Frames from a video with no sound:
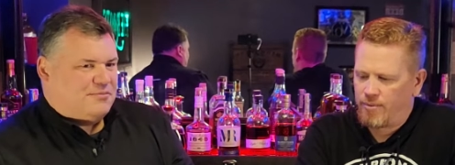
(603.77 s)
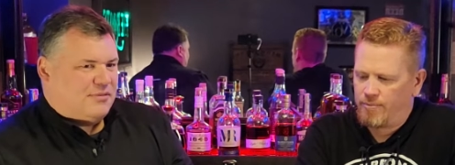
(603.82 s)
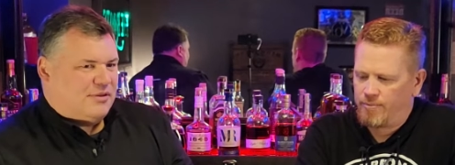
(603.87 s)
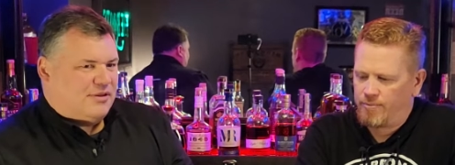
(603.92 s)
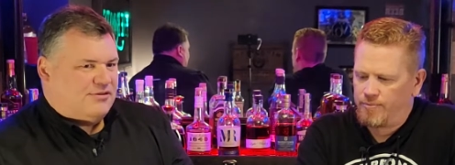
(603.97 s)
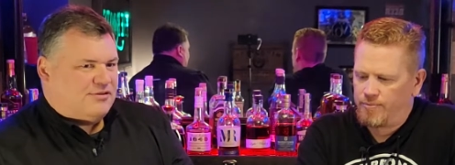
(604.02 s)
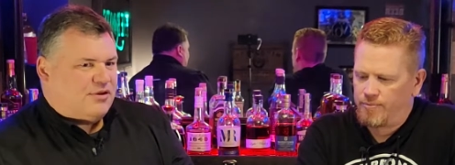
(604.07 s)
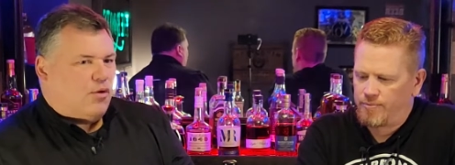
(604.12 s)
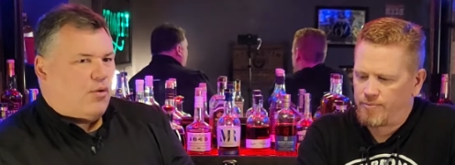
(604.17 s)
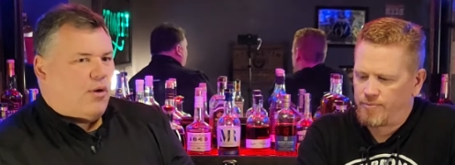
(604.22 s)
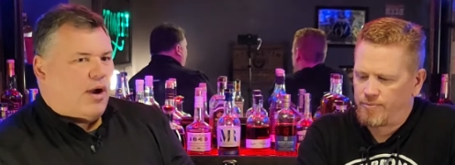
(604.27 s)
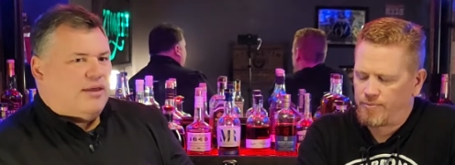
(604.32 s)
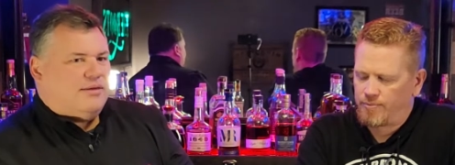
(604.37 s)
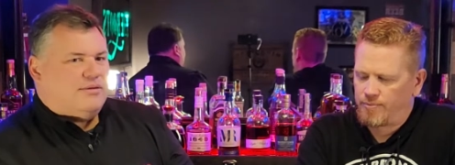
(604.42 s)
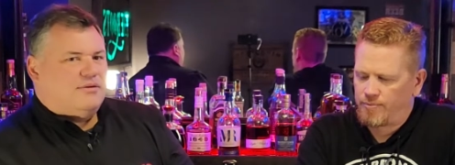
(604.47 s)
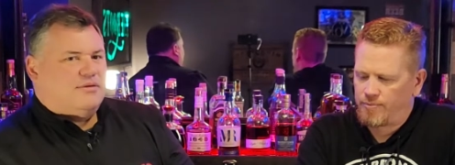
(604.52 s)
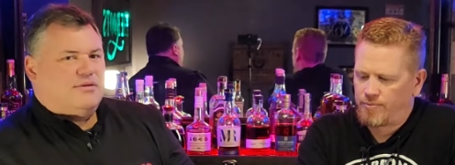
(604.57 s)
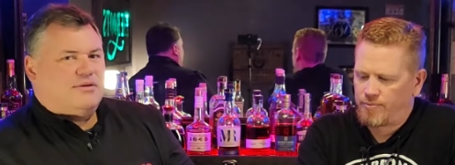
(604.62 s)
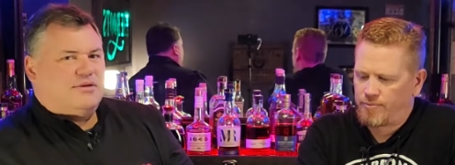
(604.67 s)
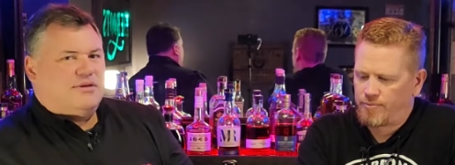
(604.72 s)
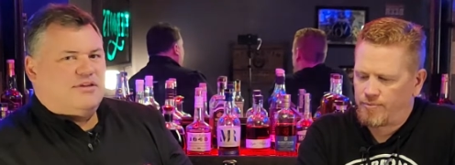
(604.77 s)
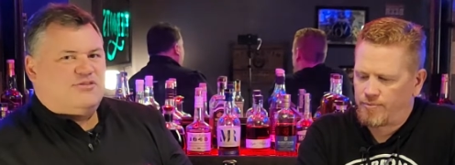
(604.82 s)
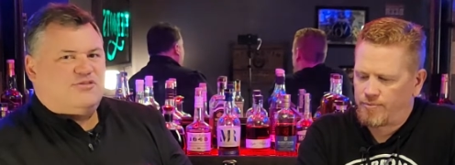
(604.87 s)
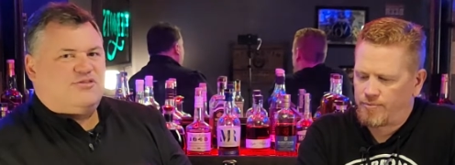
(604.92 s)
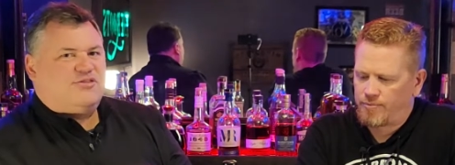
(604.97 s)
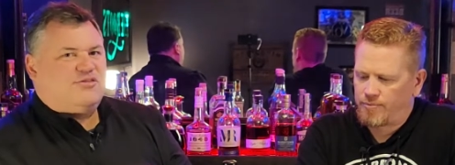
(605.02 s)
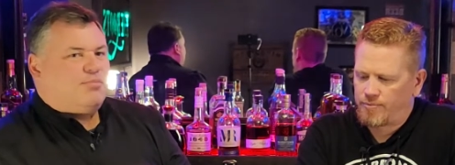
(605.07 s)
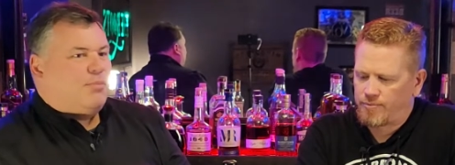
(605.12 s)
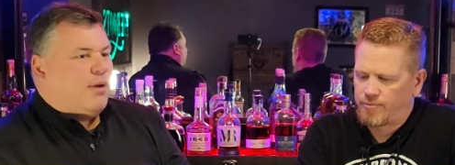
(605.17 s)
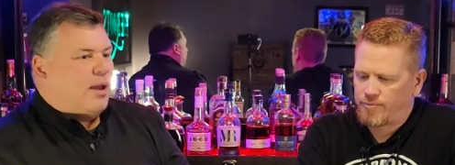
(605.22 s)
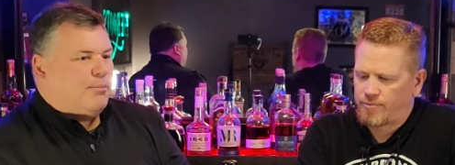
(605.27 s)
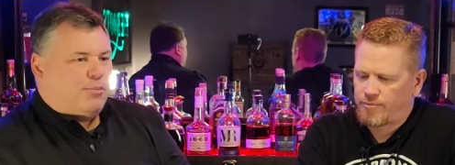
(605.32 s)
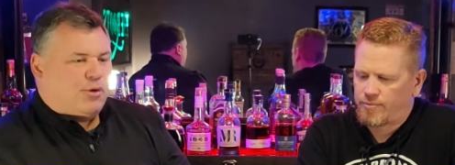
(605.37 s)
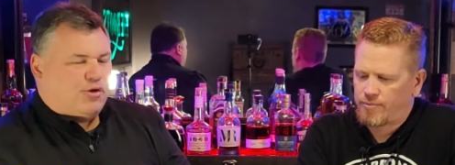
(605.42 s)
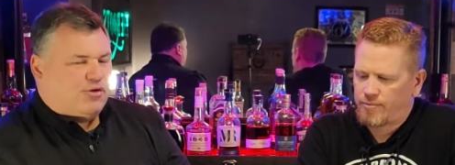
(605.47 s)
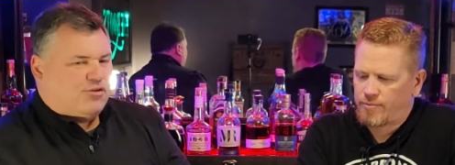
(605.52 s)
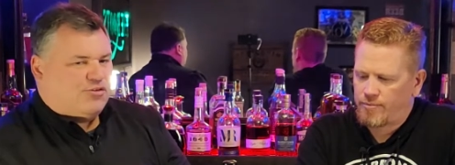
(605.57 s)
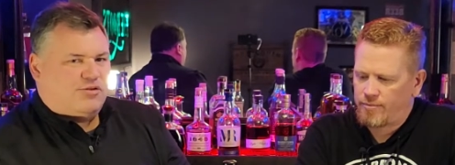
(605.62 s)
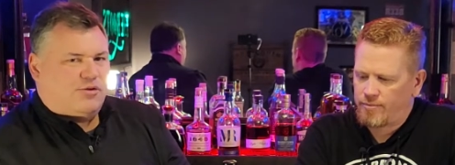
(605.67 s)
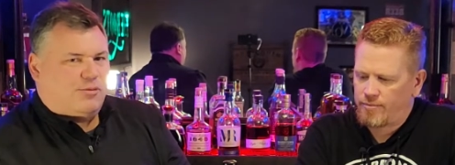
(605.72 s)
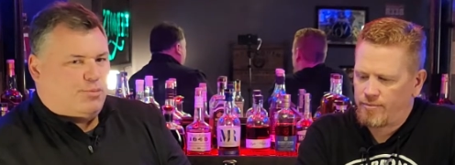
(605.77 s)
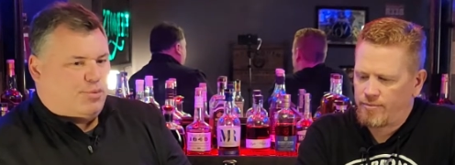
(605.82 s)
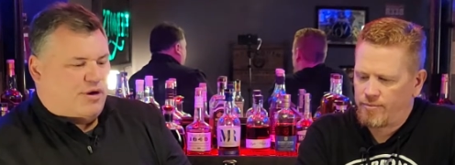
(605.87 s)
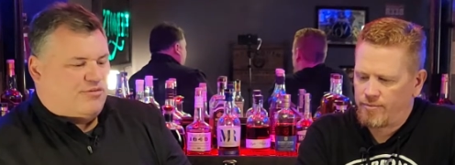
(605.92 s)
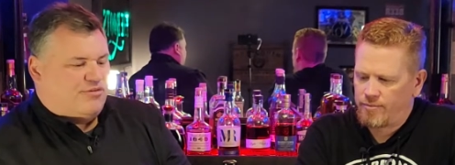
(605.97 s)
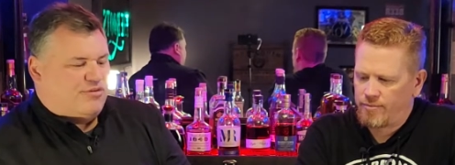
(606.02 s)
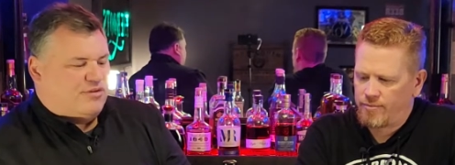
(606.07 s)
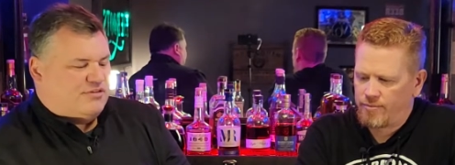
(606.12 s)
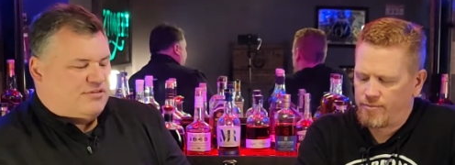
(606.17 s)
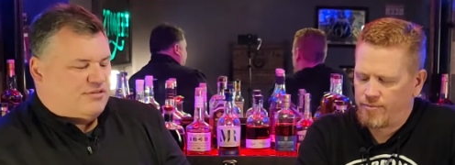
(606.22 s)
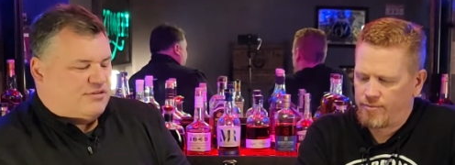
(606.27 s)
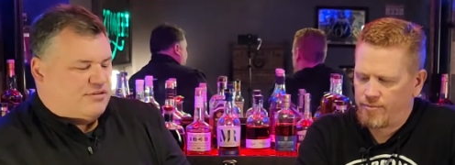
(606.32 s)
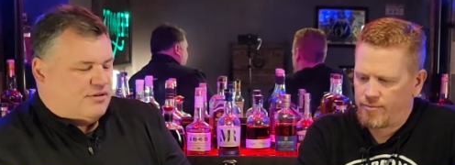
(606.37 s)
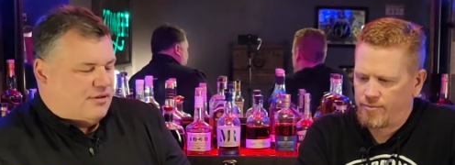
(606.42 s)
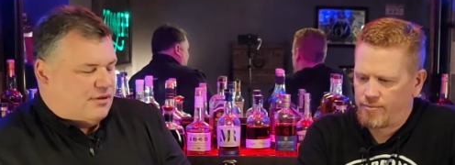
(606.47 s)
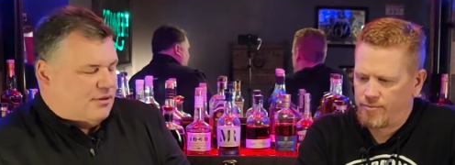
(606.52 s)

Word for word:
Speaker 1: so I, it's just my personal preference.